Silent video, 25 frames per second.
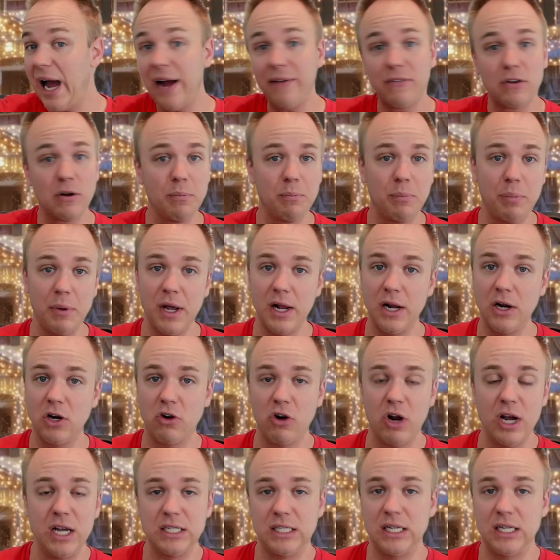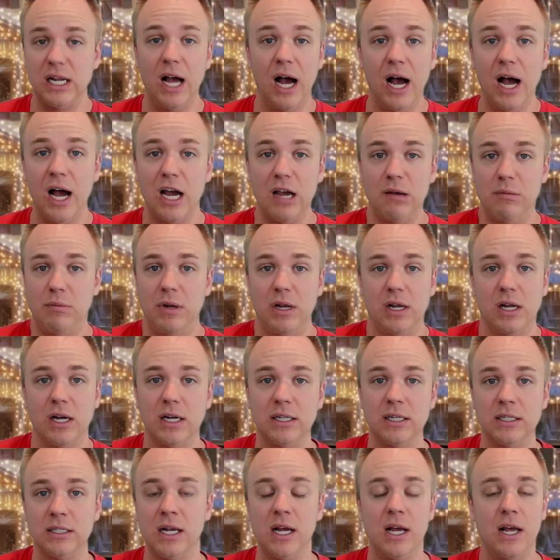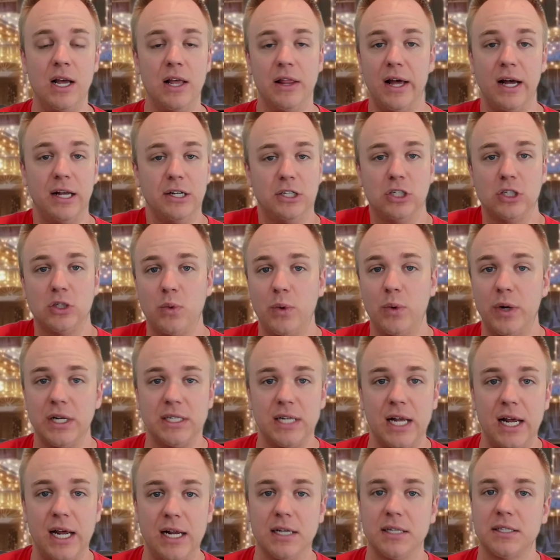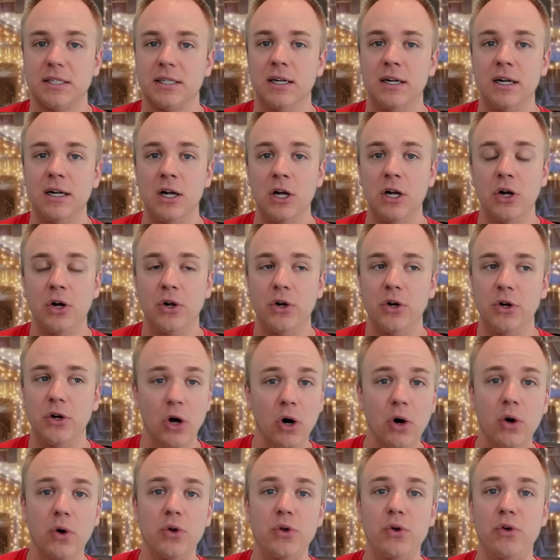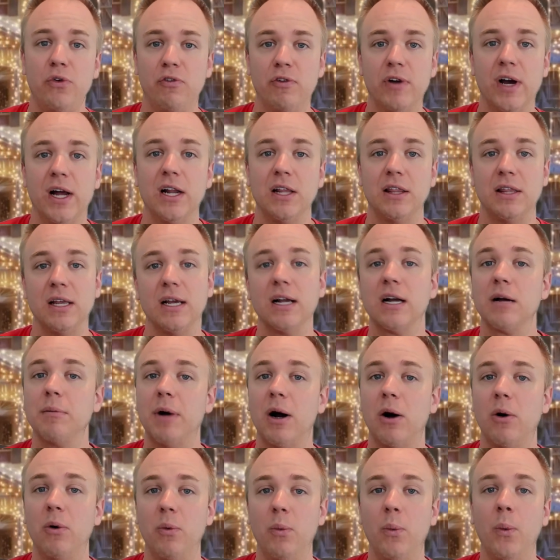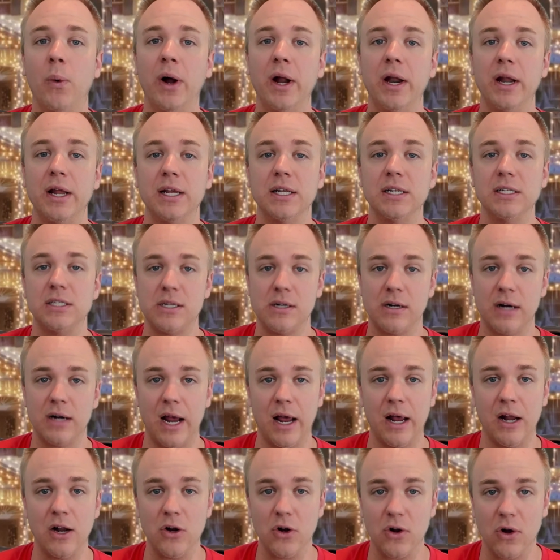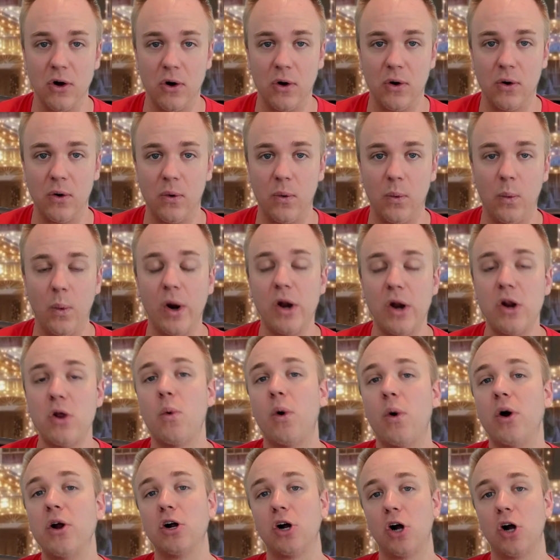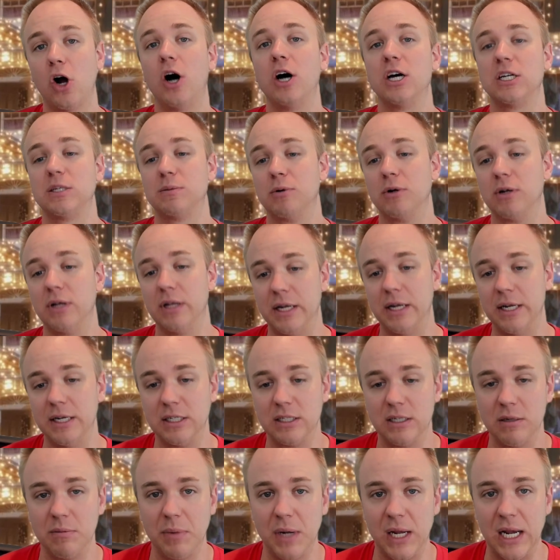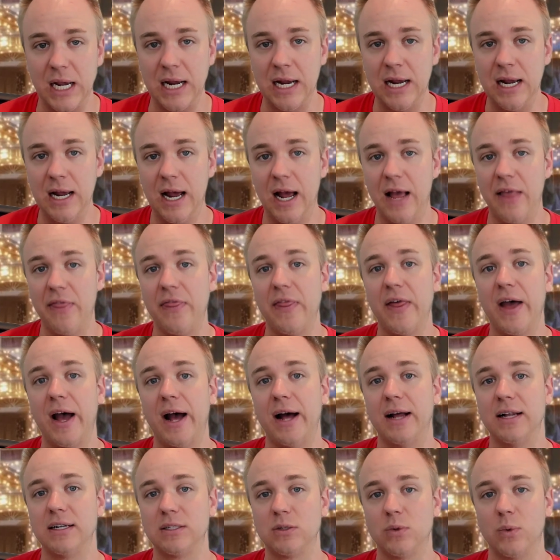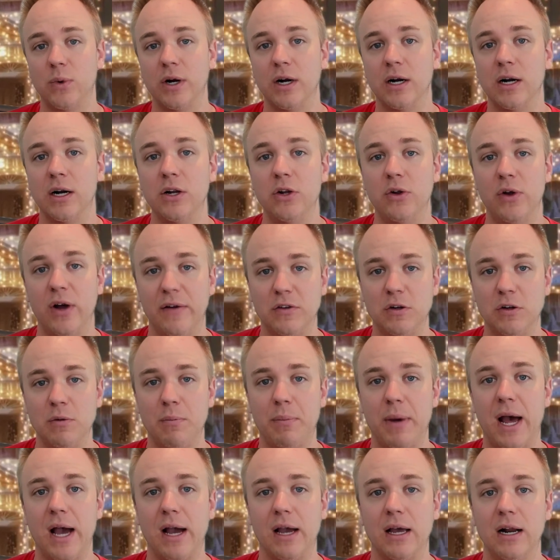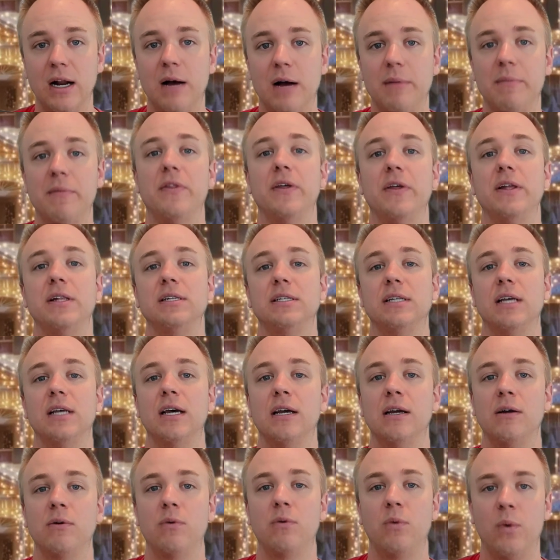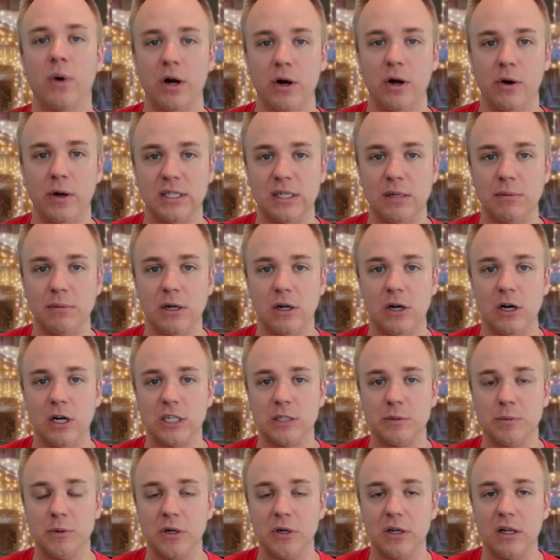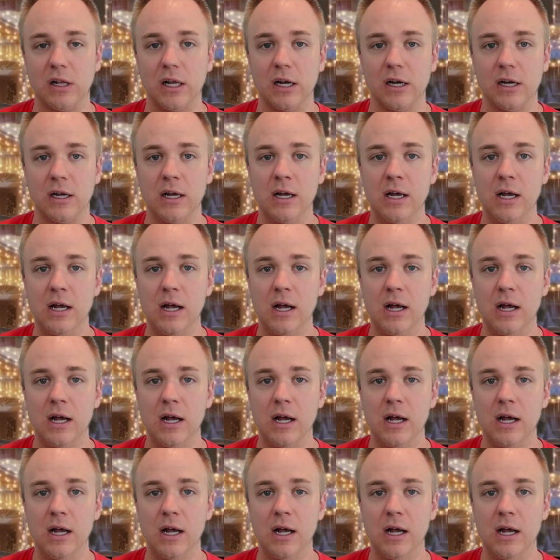I have to bid crazy high because that's just what it takes. No, you've got to think about, what is your end goal? What do you want your cost per lead to be? And that's where you have to back it up and then say, where do I set my cost per click?